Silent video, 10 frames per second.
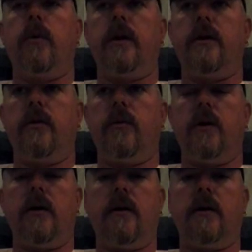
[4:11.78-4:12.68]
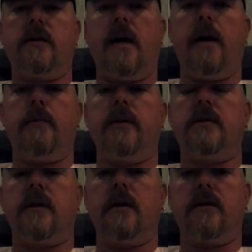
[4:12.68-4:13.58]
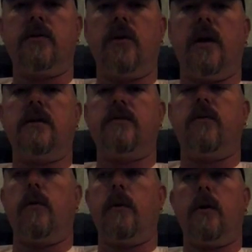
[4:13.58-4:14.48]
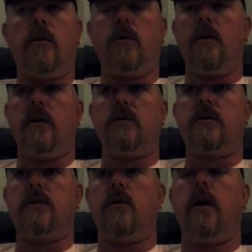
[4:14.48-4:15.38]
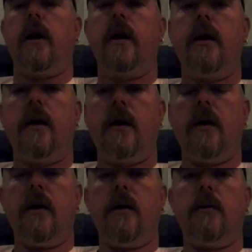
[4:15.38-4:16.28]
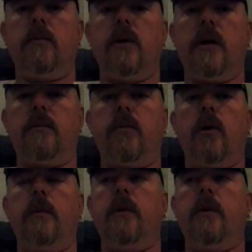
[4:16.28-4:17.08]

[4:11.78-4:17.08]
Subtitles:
We do a tap inside the transformer, a whole other story. But pretty